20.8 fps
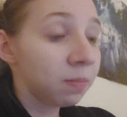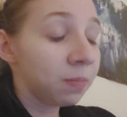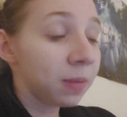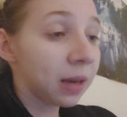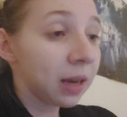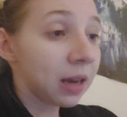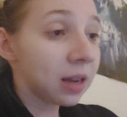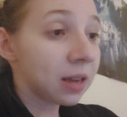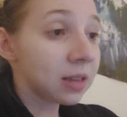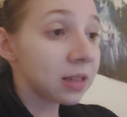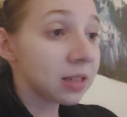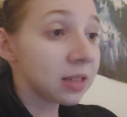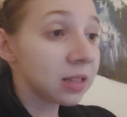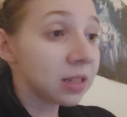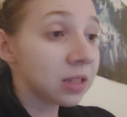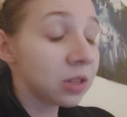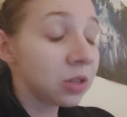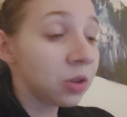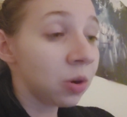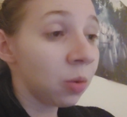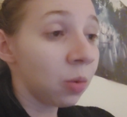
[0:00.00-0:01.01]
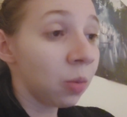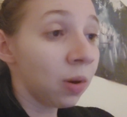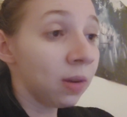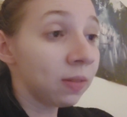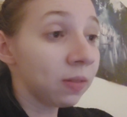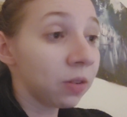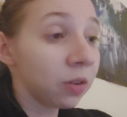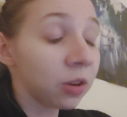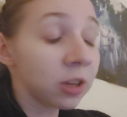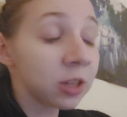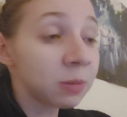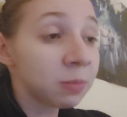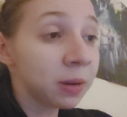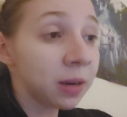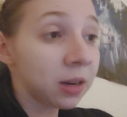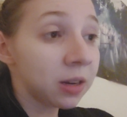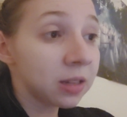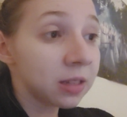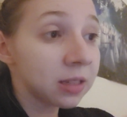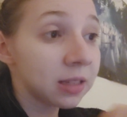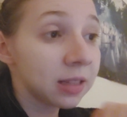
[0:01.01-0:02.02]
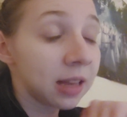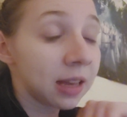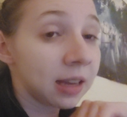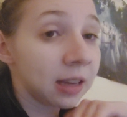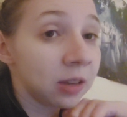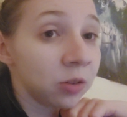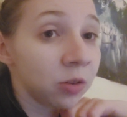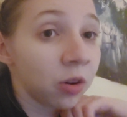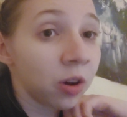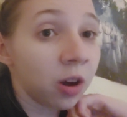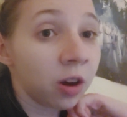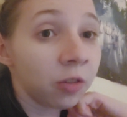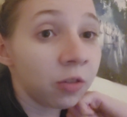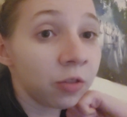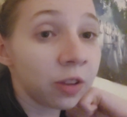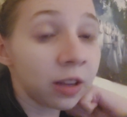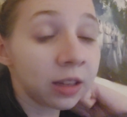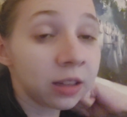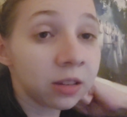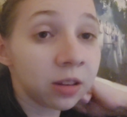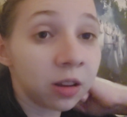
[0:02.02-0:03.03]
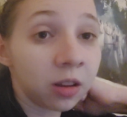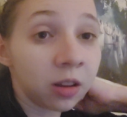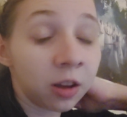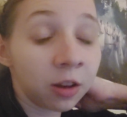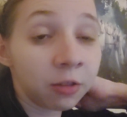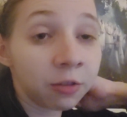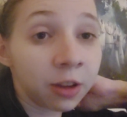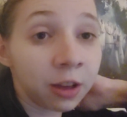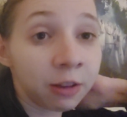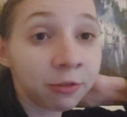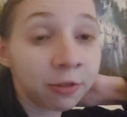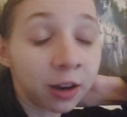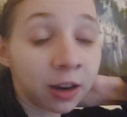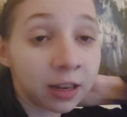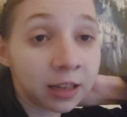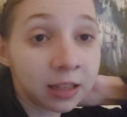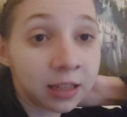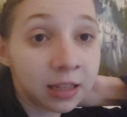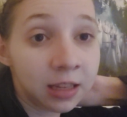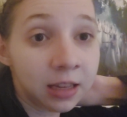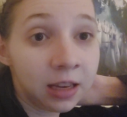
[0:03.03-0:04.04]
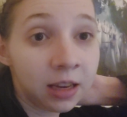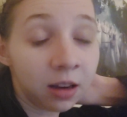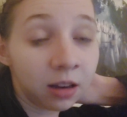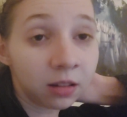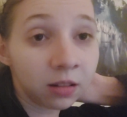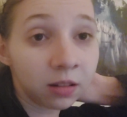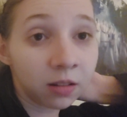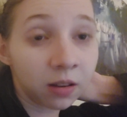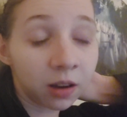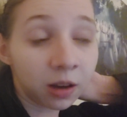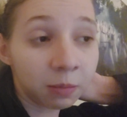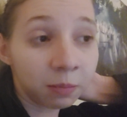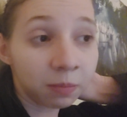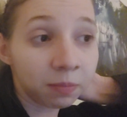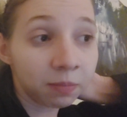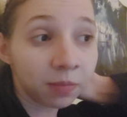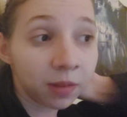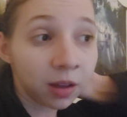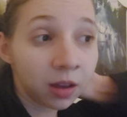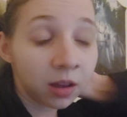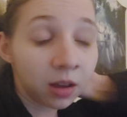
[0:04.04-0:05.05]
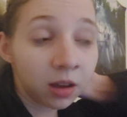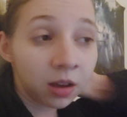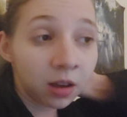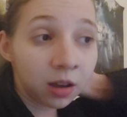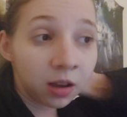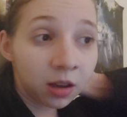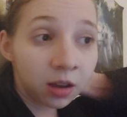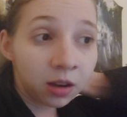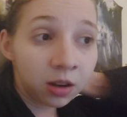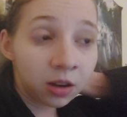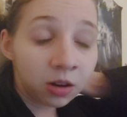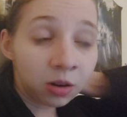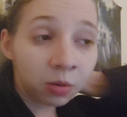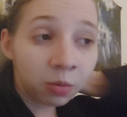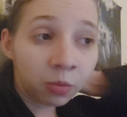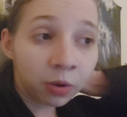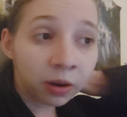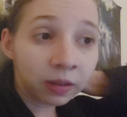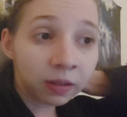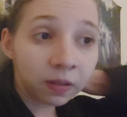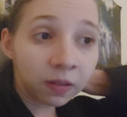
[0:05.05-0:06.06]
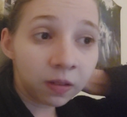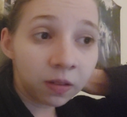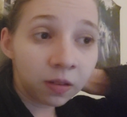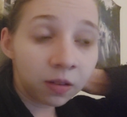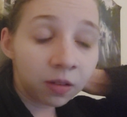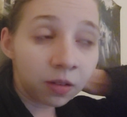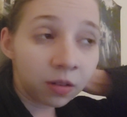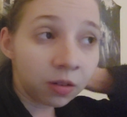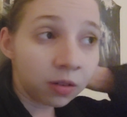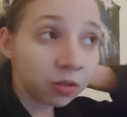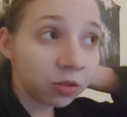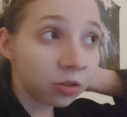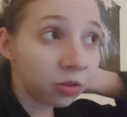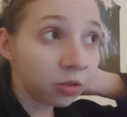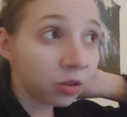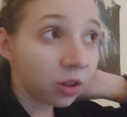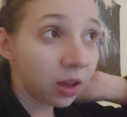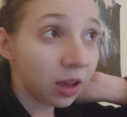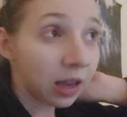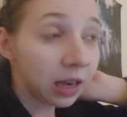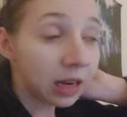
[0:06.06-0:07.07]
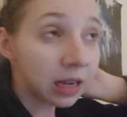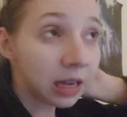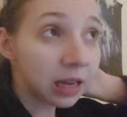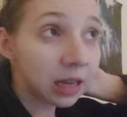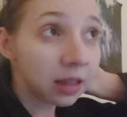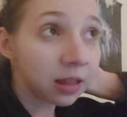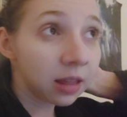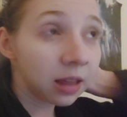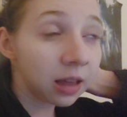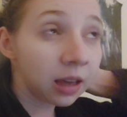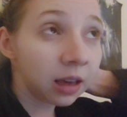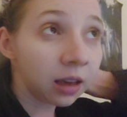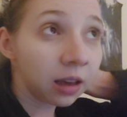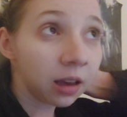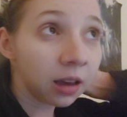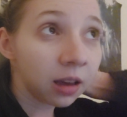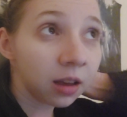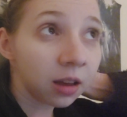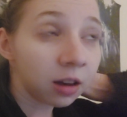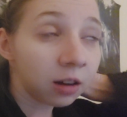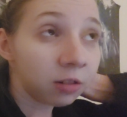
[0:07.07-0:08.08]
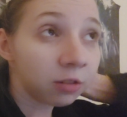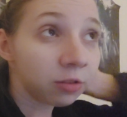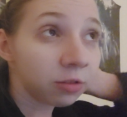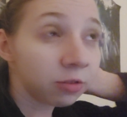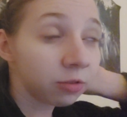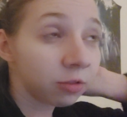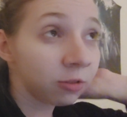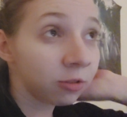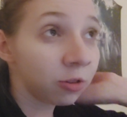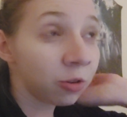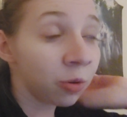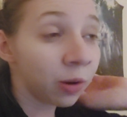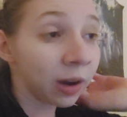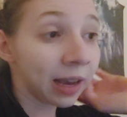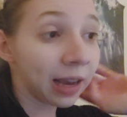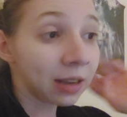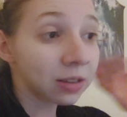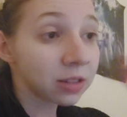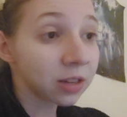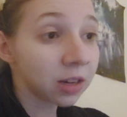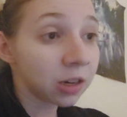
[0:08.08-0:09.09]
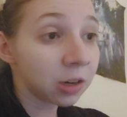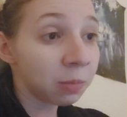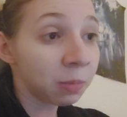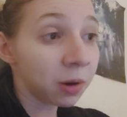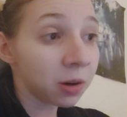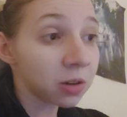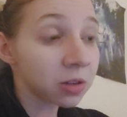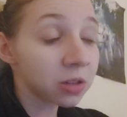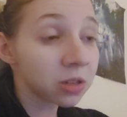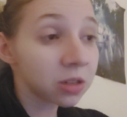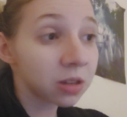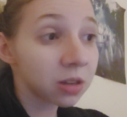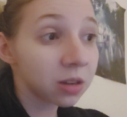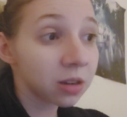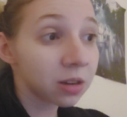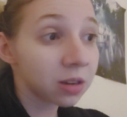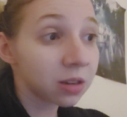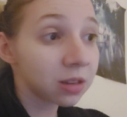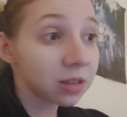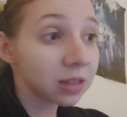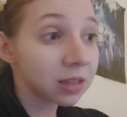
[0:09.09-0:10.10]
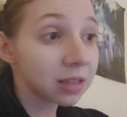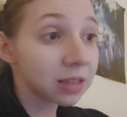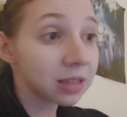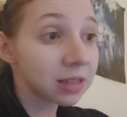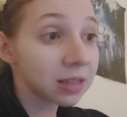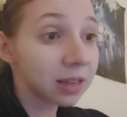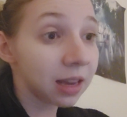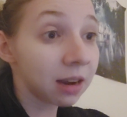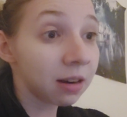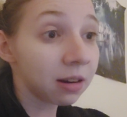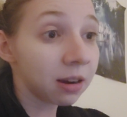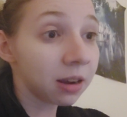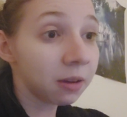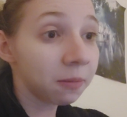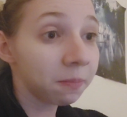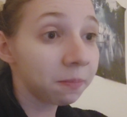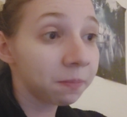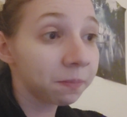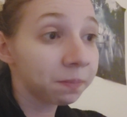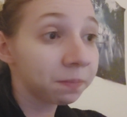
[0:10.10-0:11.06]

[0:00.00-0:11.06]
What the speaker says: Because you don't want to experience that inner conflict of FIT all the time. You don't want to do the anything of going outside the box, because it's scary.